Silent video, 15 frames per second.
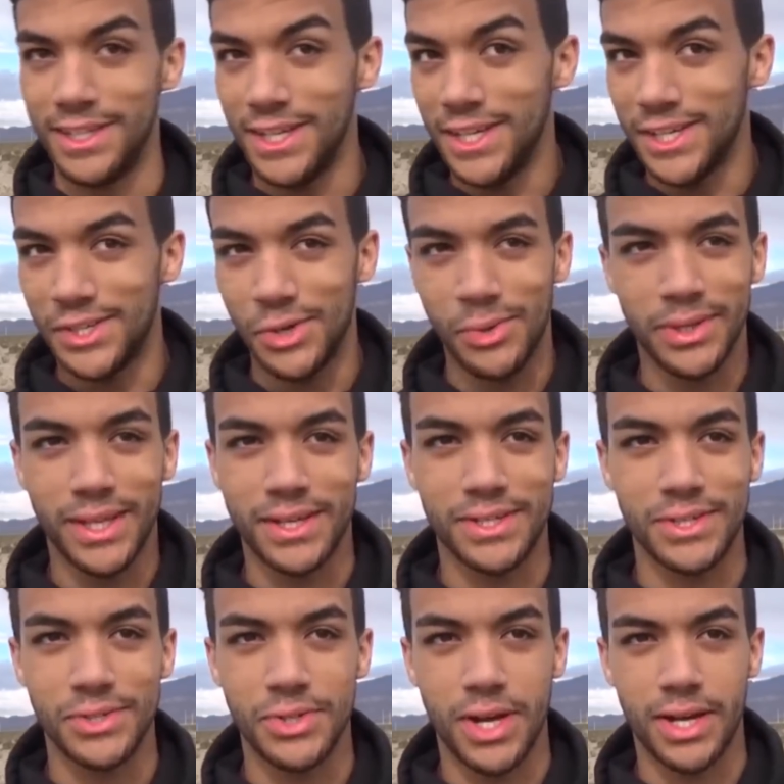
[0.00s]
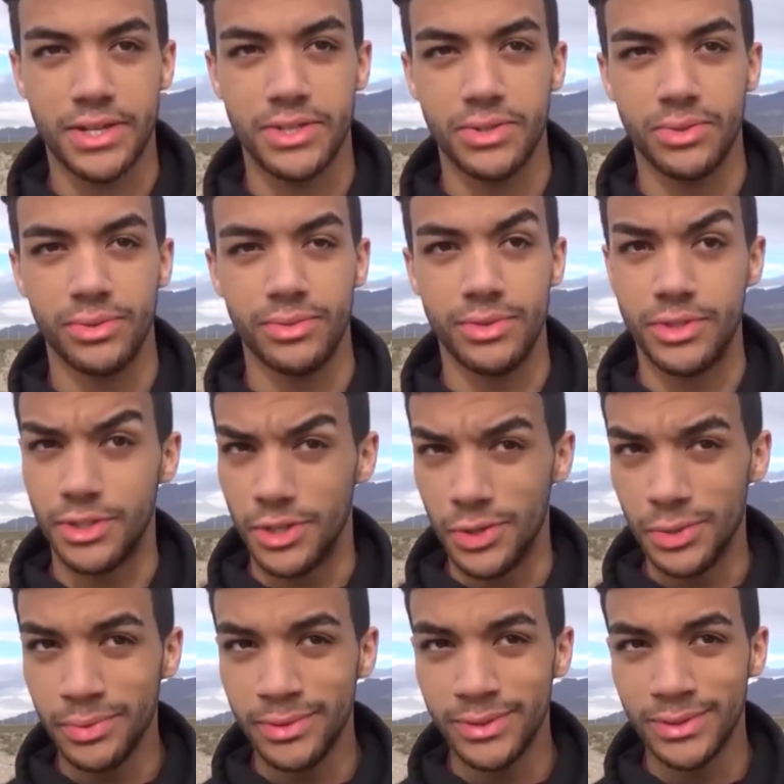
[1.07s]
Duh, no one likes your tracksuit. Do
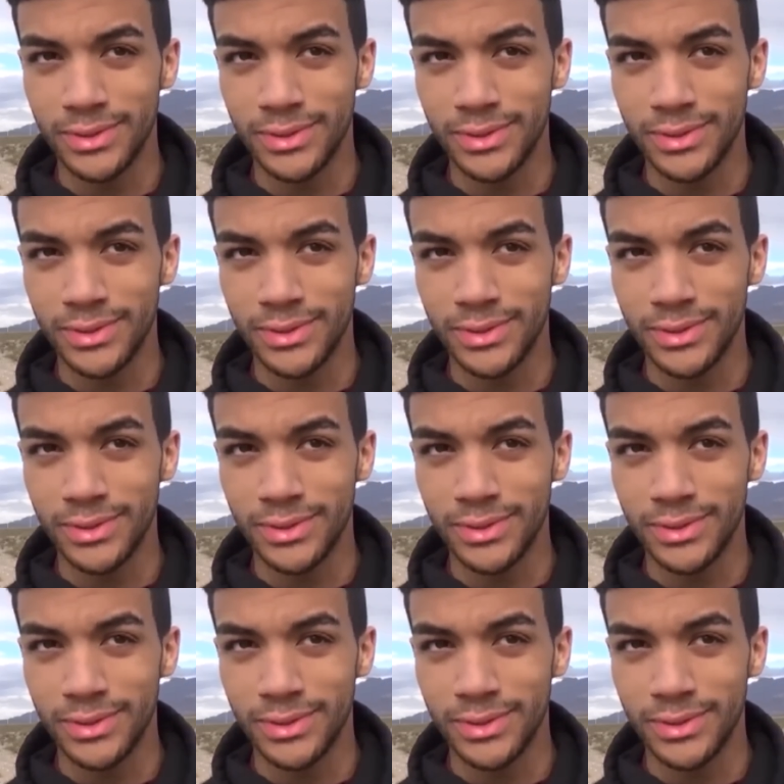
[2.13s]
you?